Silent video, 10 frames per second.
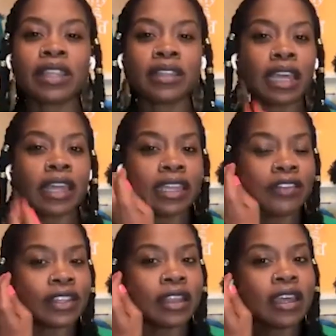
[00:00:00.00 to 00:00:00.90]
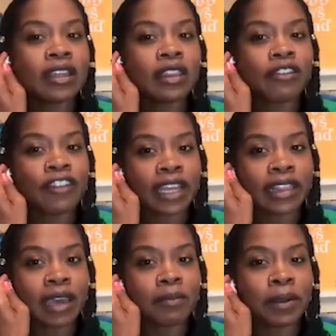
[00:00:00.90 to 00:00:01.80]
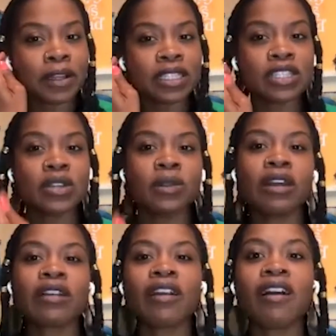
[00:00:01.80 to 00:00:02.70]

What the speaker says: and even the fact that birth is no longer